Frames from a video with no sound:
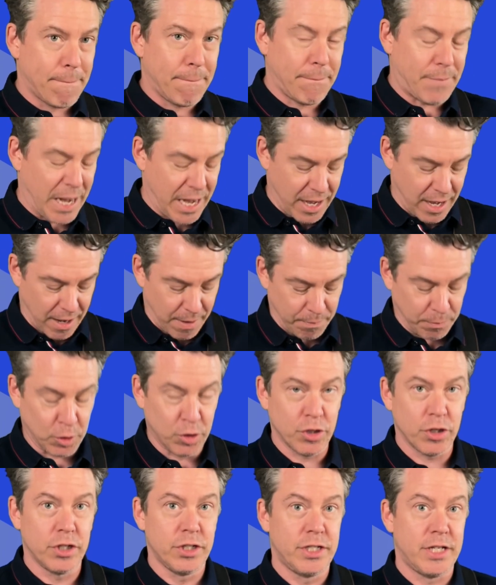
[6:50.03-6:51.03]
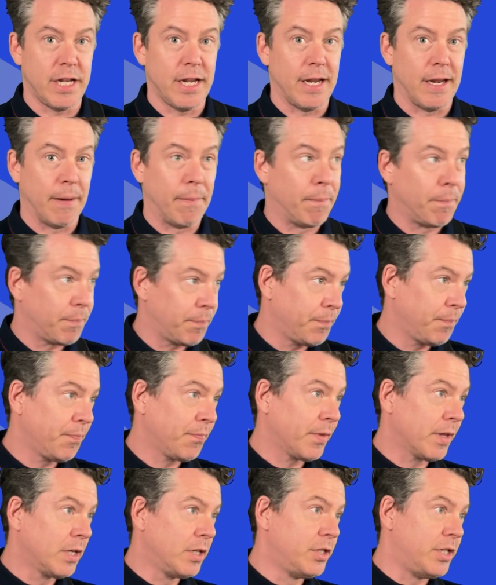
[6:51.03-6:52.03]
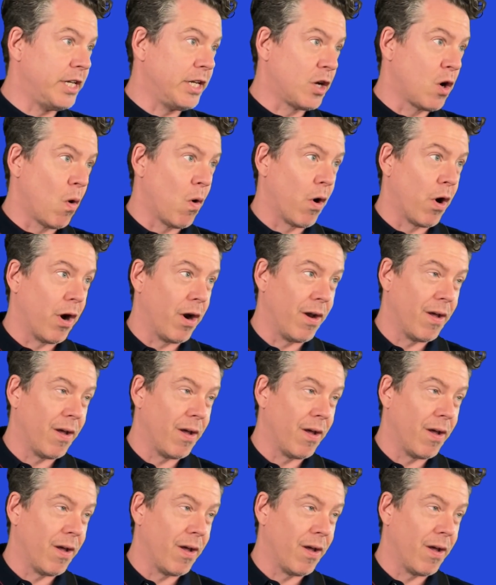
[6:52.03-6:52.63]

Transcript: Bam! Good D. D chord.